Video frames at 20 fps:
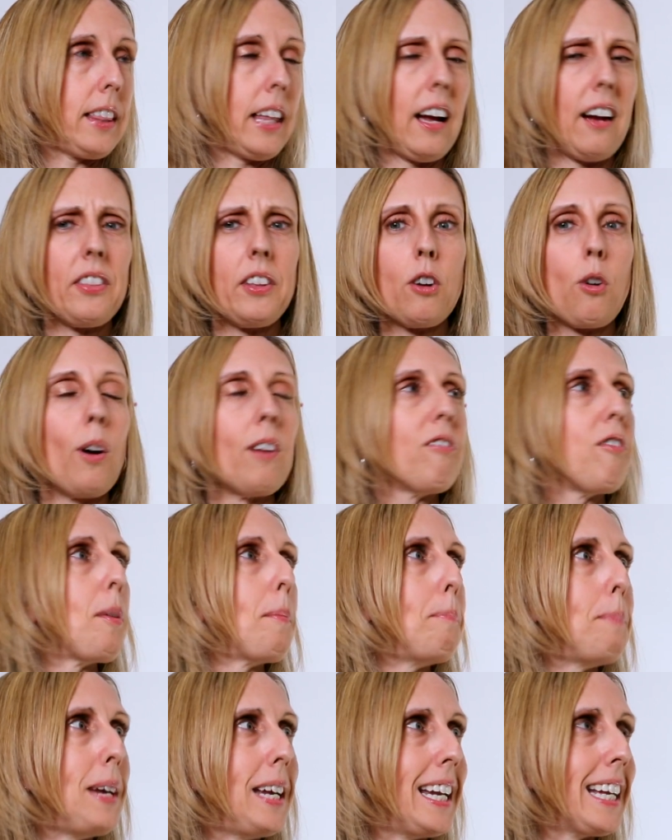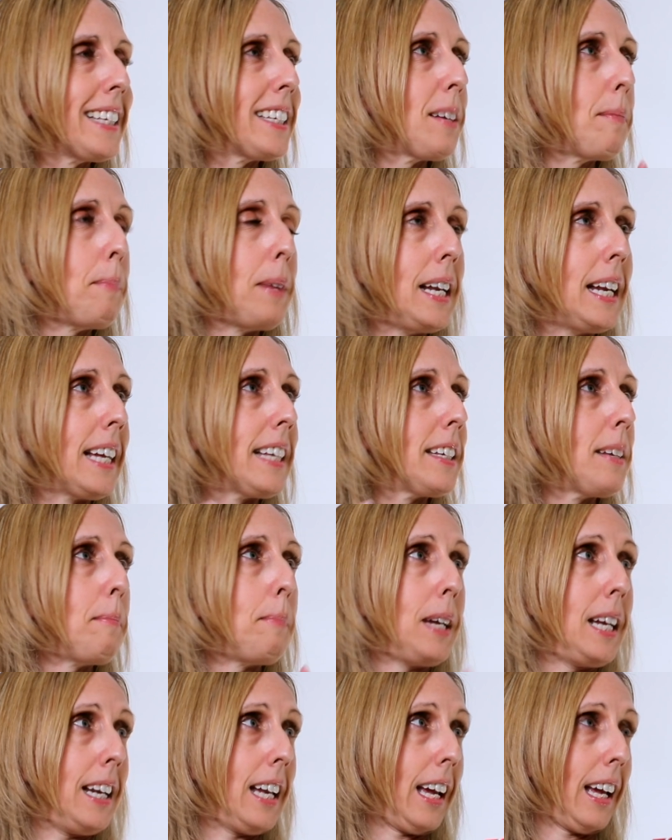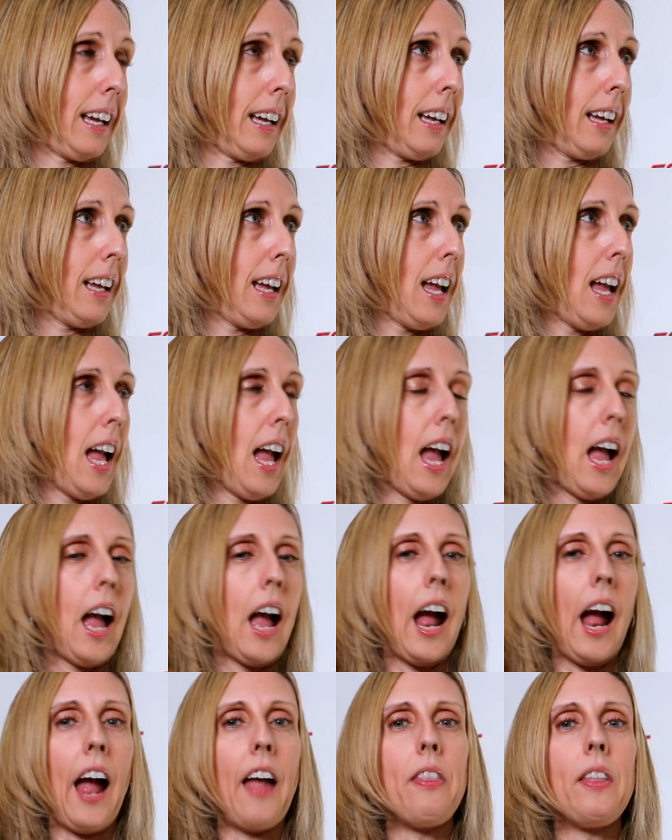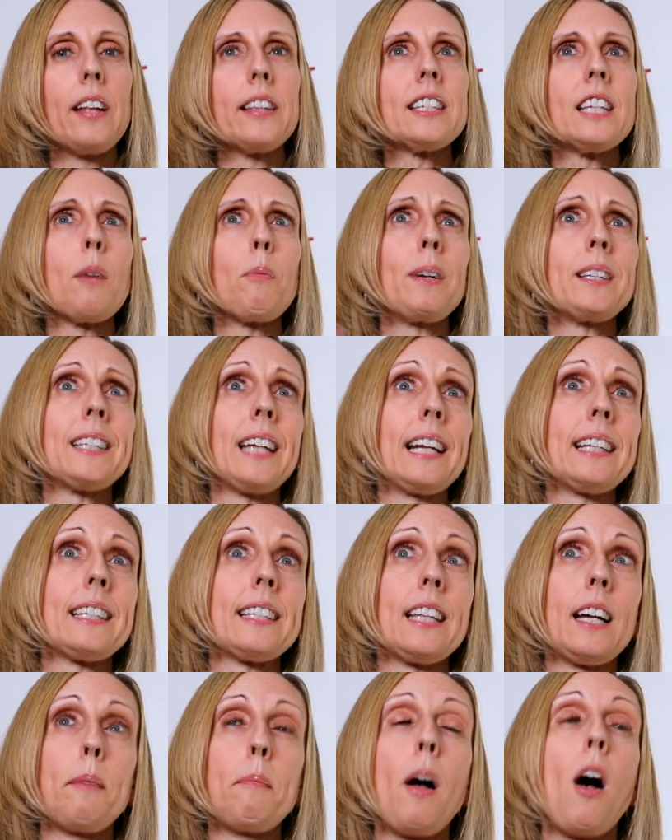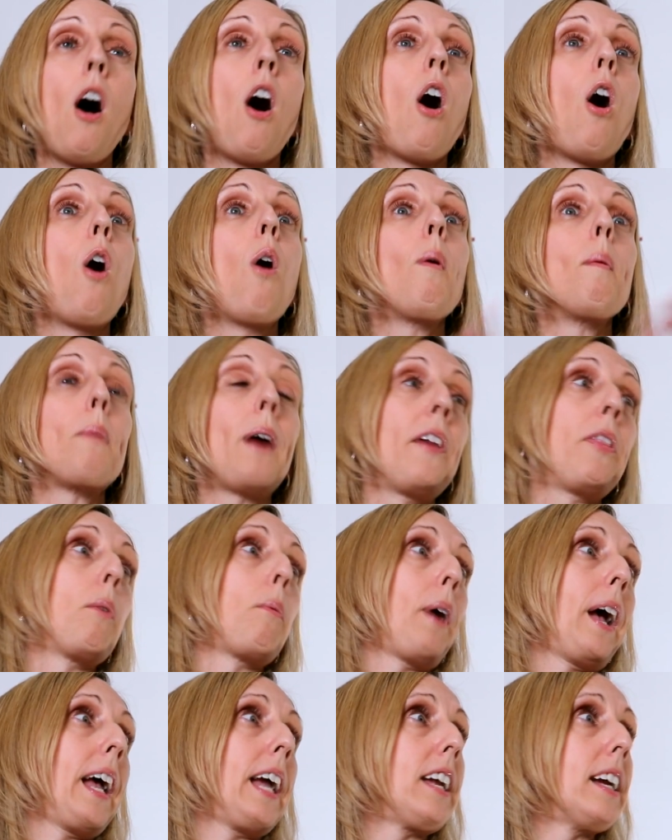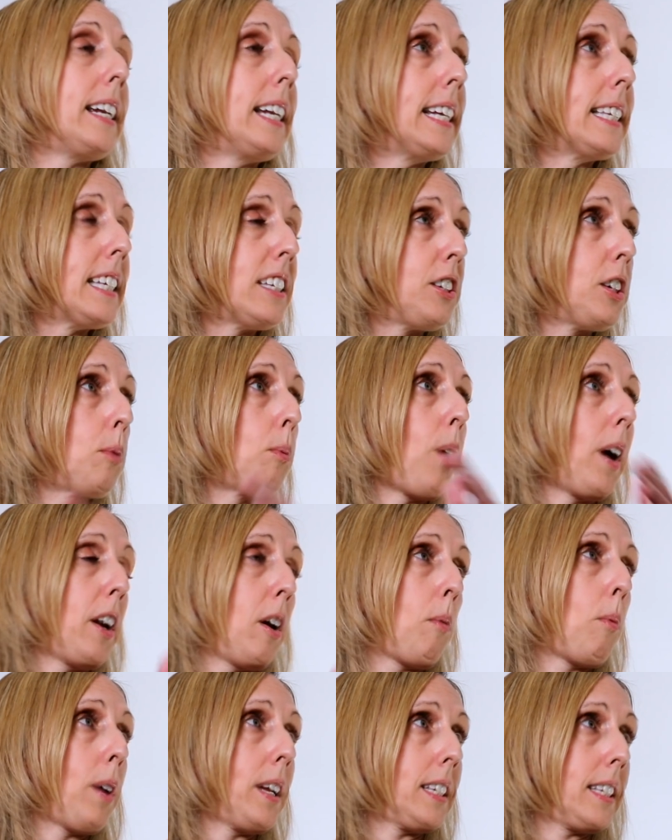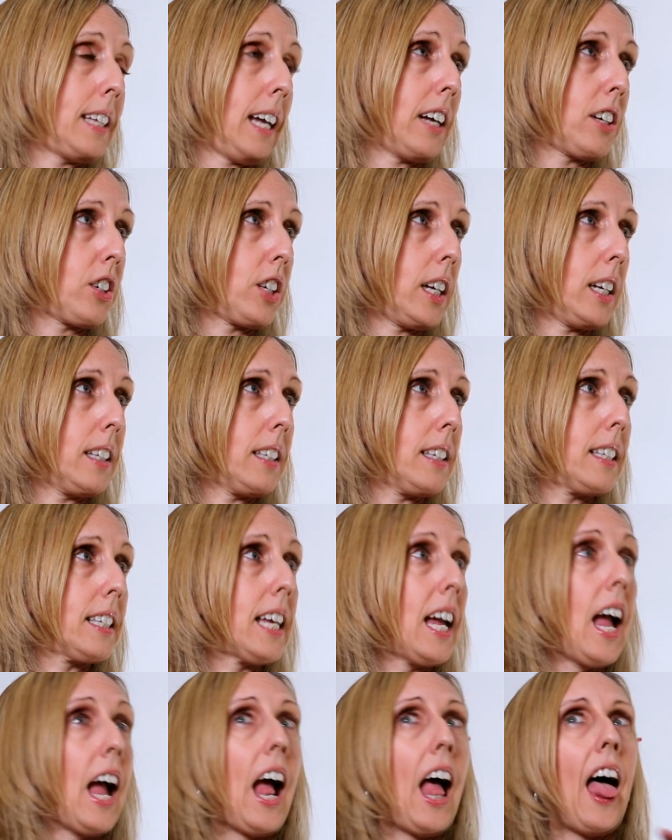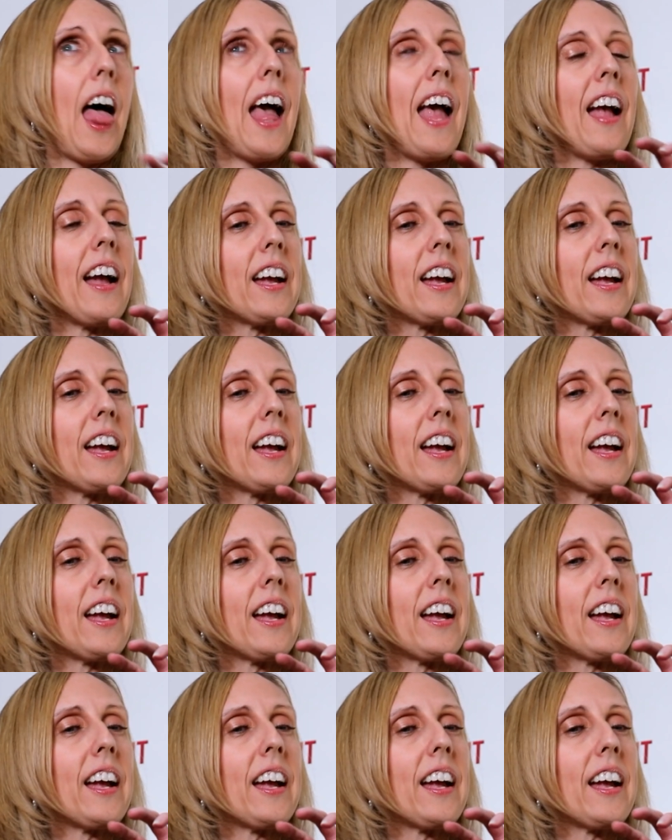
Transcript: They, are going from meeting to meeting to meeting. Right. And then someone saying to them, oh, and by the way, you need to do one-on-one -on -one sessions. Right.